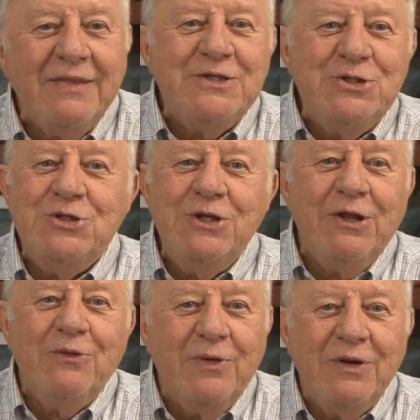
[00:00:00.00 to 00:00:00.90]
this is
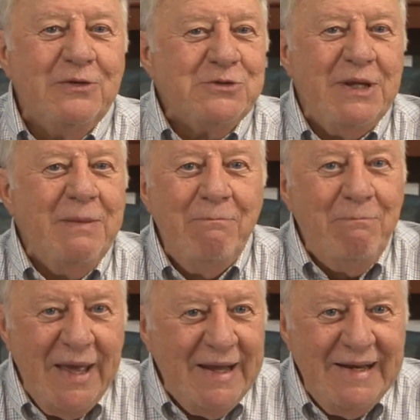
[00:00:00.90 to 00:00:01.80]
another one of those
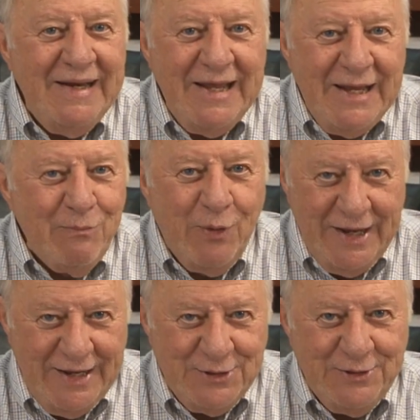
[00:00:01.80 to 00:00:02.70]
embedded
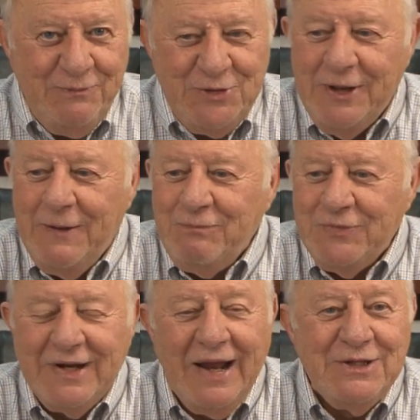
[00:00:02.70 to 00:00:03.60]
Hebraisms
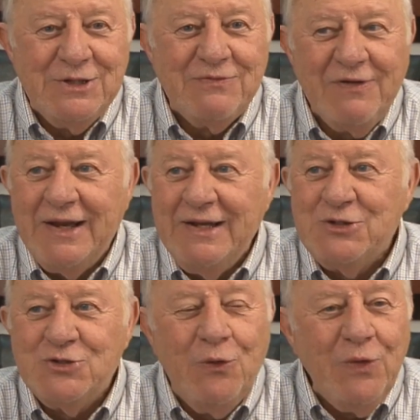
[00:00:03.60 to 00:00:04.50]
that I just find is
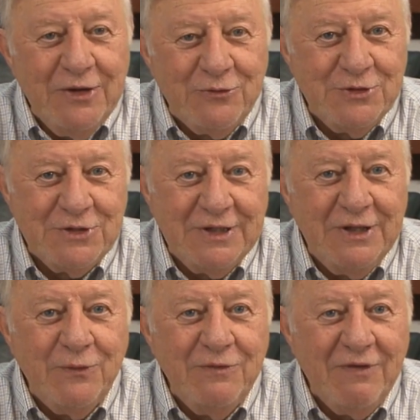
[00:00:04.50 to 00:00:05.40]
so interesting
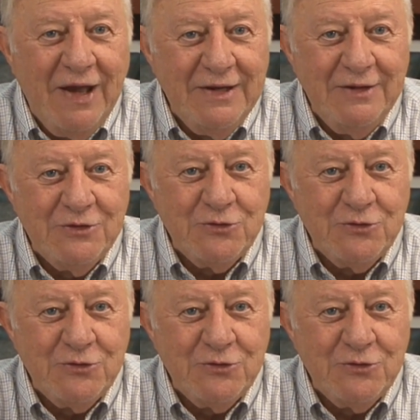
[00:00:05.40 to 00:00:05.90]
that we find in the